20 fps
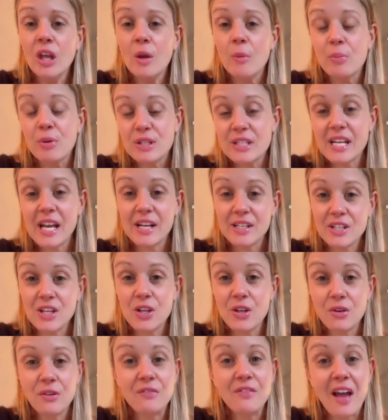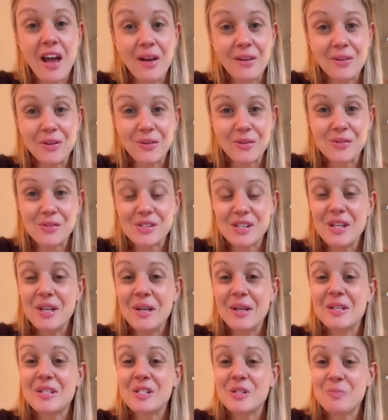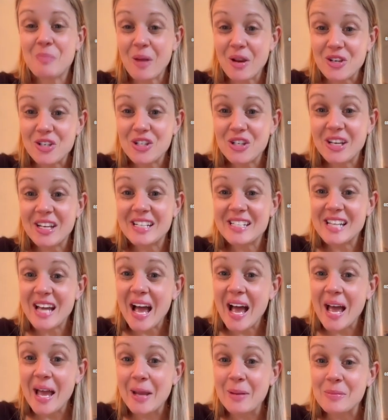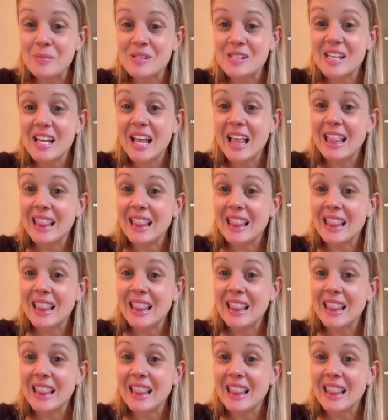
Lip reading: protecting your values, especially in times